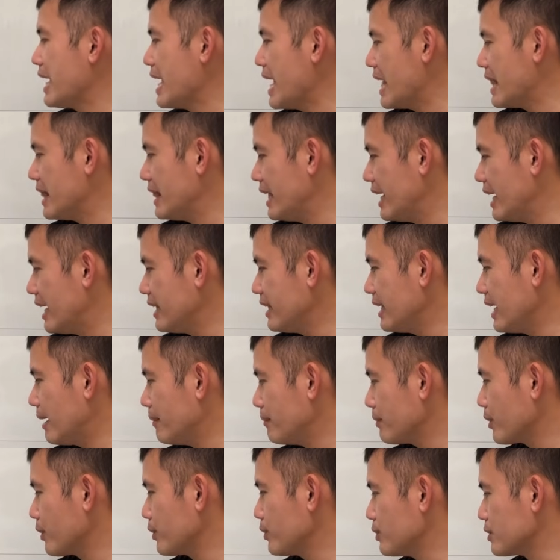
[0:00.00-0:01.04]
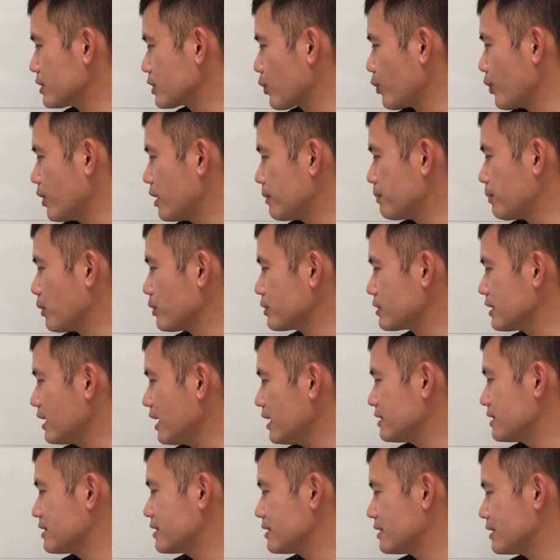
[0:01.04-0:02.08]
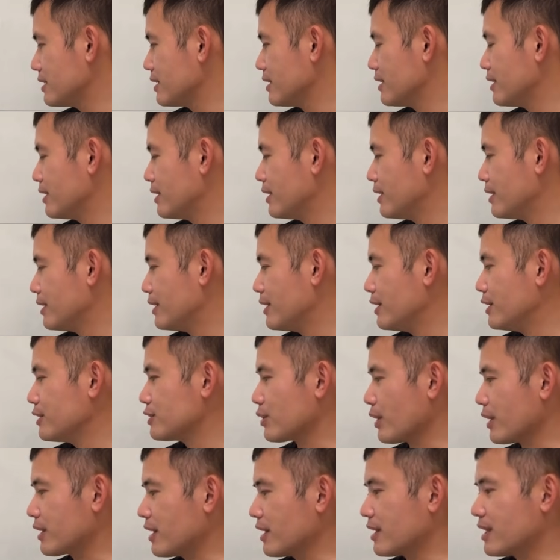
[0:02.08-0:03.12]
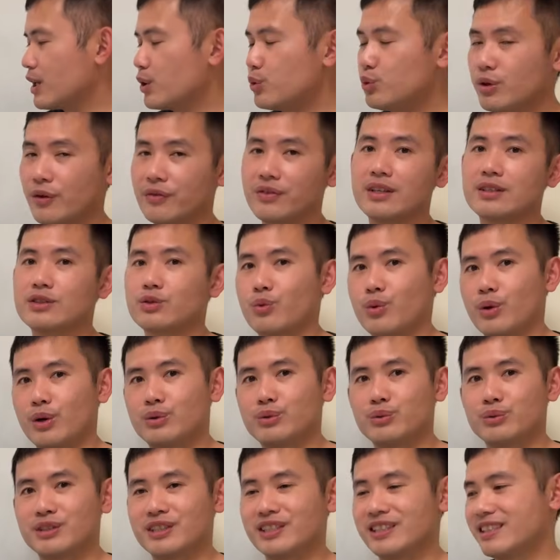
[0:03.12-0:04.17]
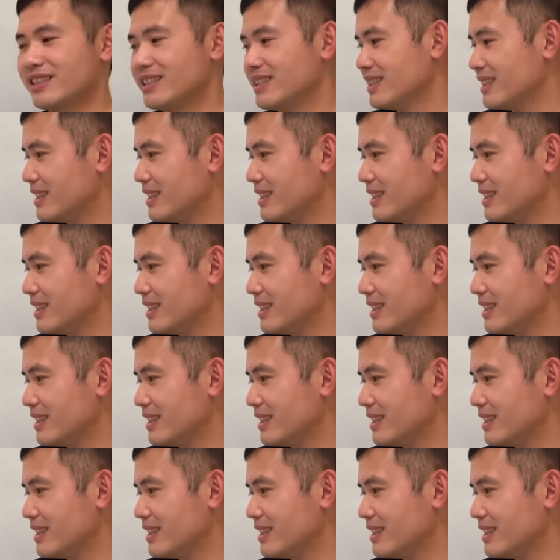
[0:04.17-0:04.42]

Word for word: And then I'm going to square both sides, so I can get rid of the square root.